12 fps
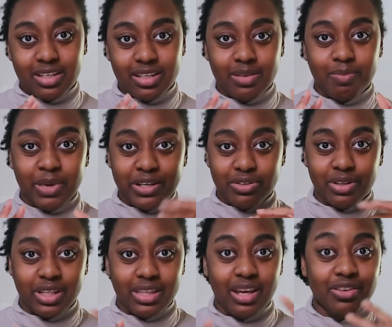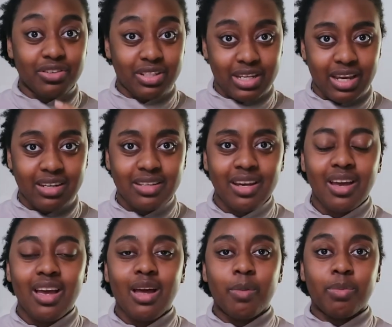to make sure that they understand
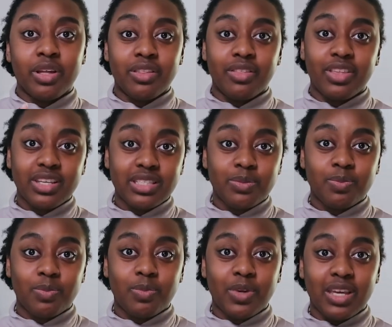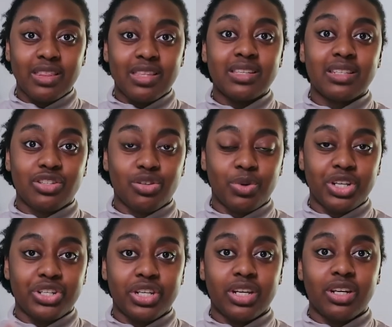but this in this
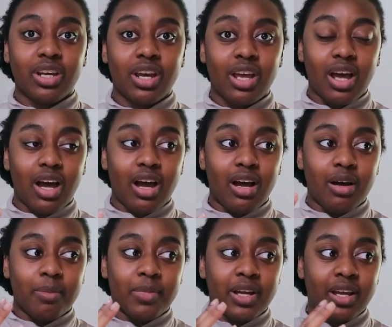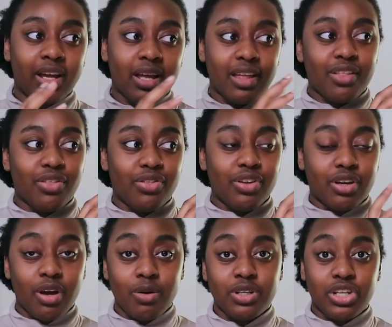situation um,
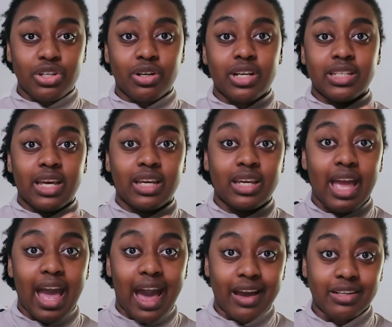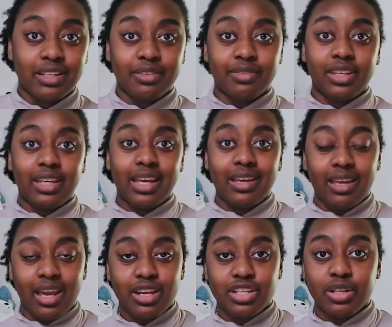the co-teacher is like actively
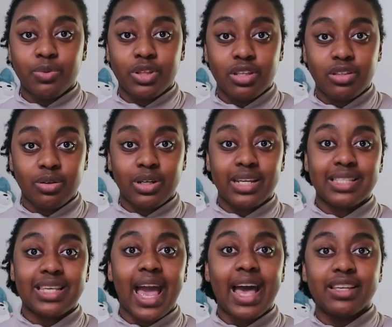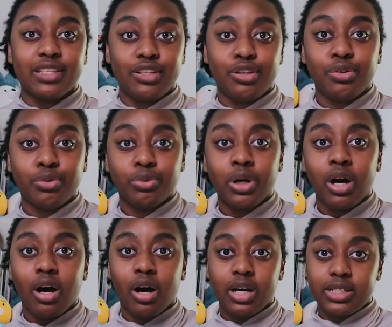engaging with the students as you
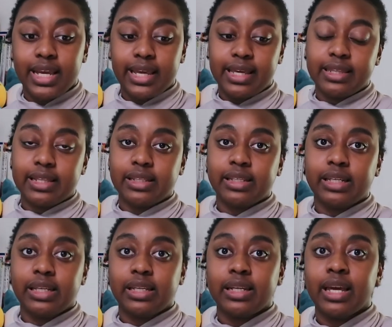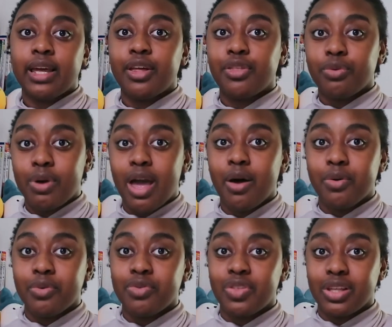are taking the lead
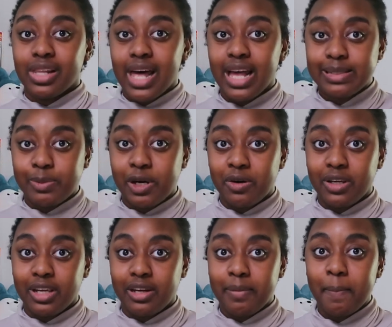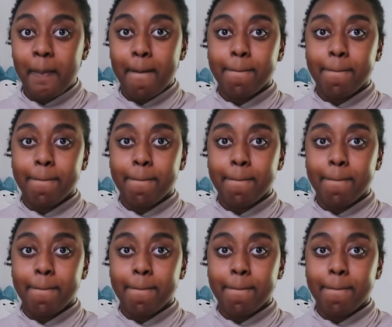throughout the class period